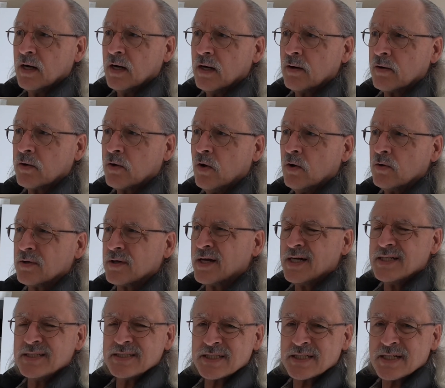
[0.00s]
called
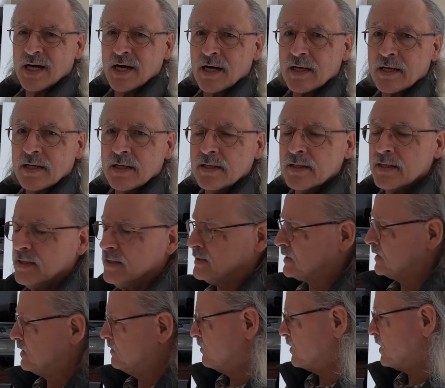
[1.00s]
Gunstock. It's
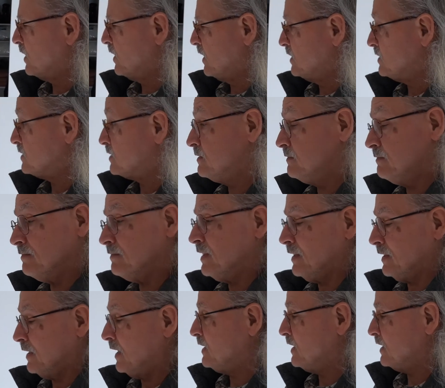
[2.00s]
a very nice,
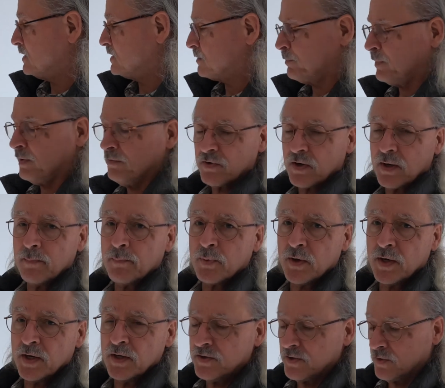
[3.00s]
I think it's gonna be very
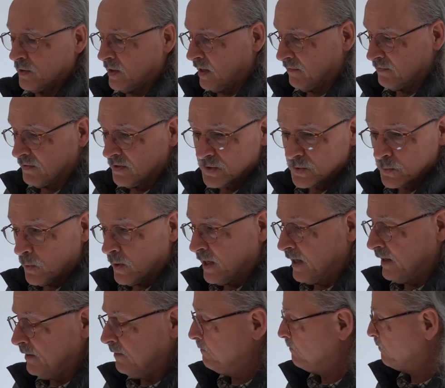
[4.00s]
pretty, 2.5 inch
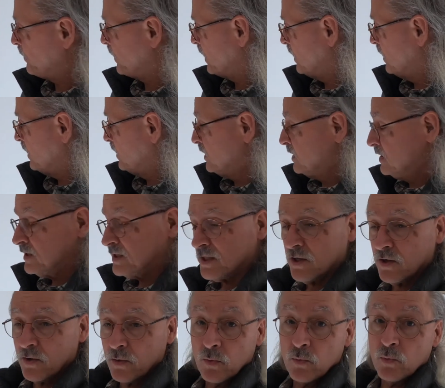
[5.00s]
wide.
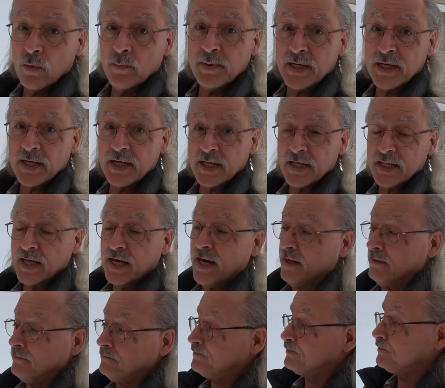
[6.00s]
So we'll be getting that.
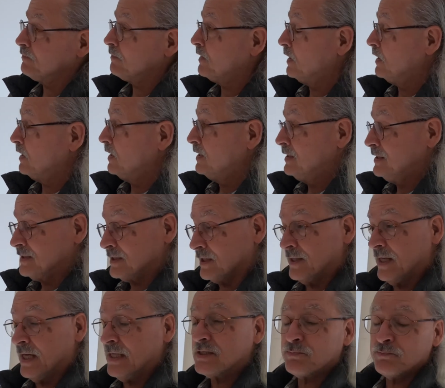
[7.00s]
So
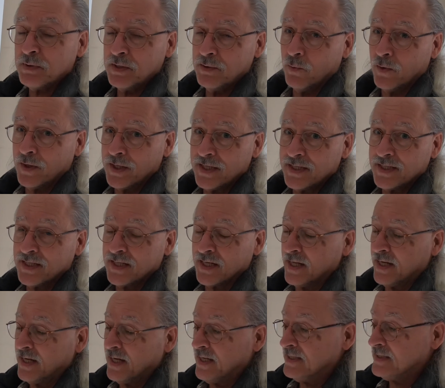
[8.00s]
that's been one of the
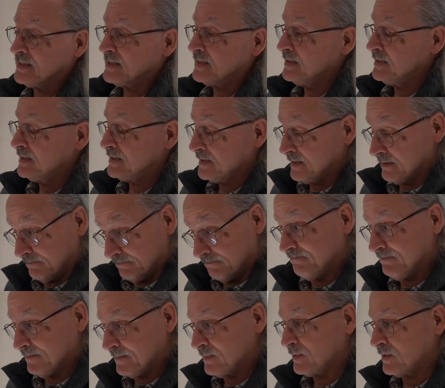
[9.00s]
delays.
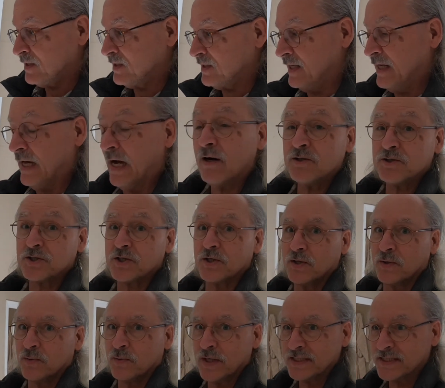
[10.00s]
Now I'll show you
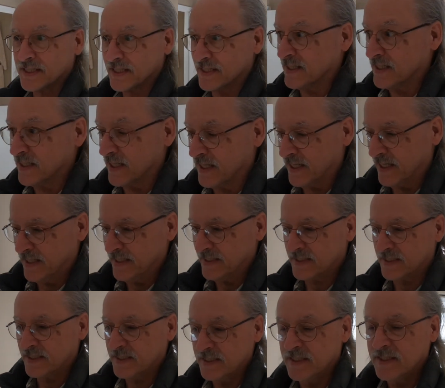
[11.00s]
the rest of the
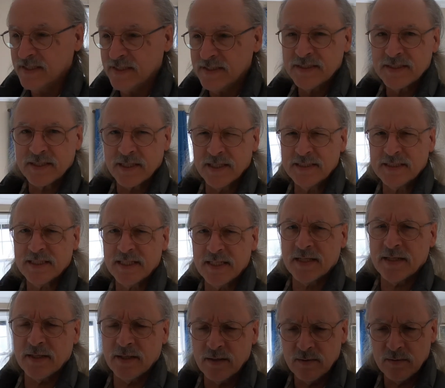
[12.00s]
delays. So let's
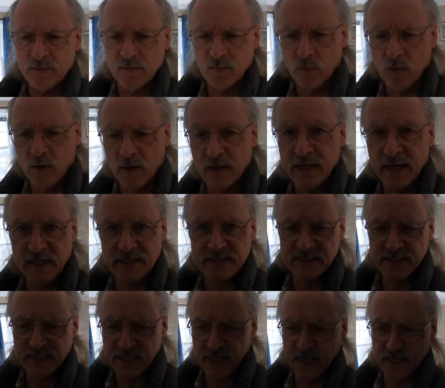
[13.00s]
take a walk
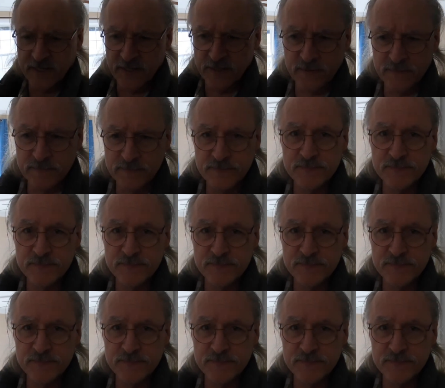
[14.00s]
outside here.